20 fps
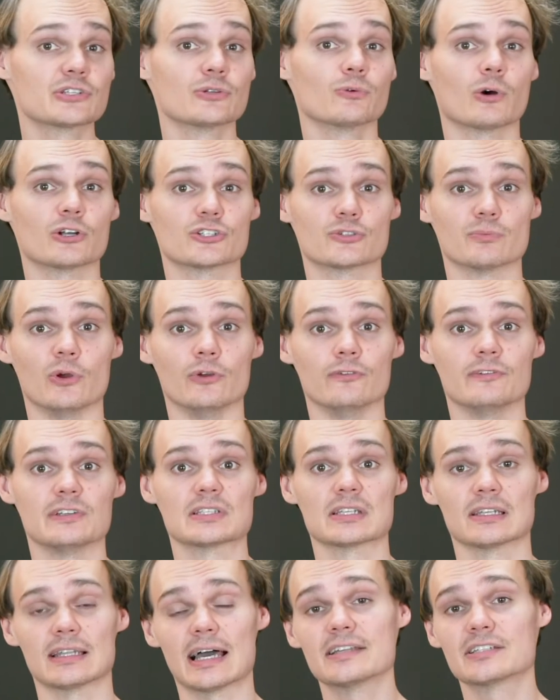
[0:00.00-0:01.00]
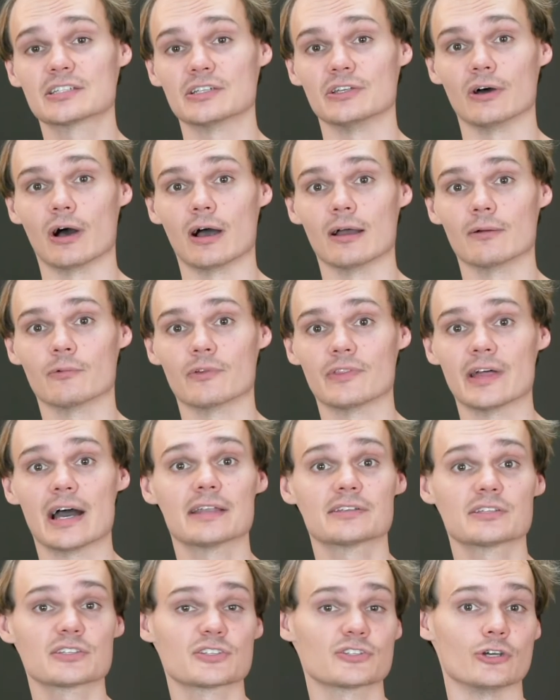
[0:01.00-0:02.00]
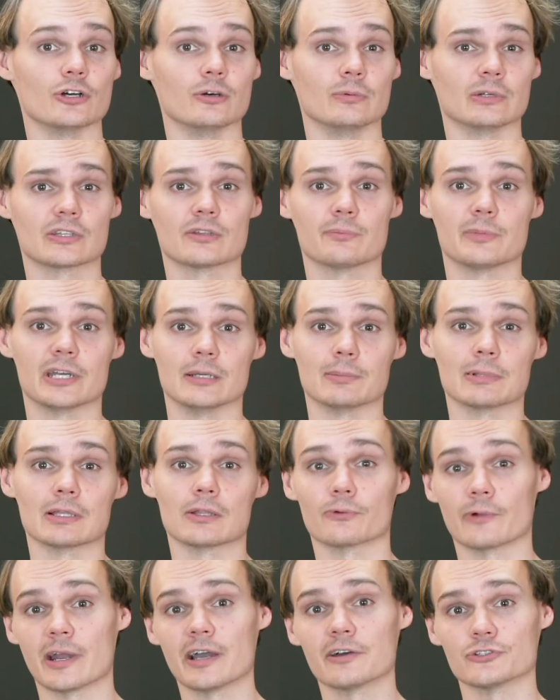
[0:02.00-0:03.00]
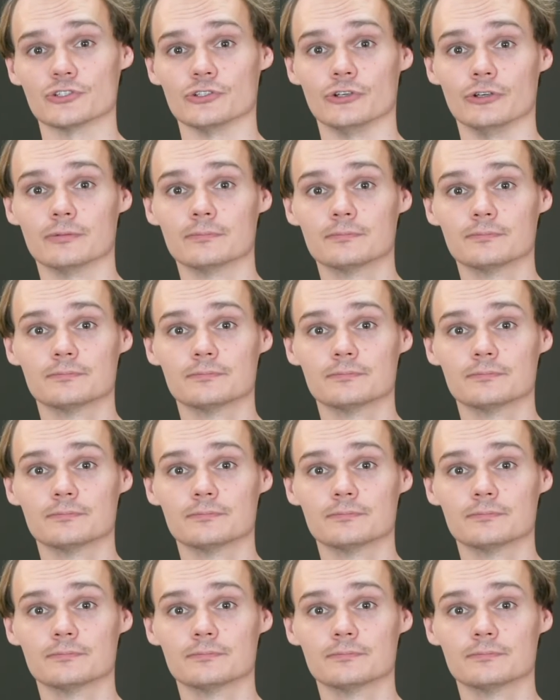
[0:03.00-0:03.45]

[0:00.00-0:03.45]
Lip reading: you to watch movies late at night without disturbing the people around you.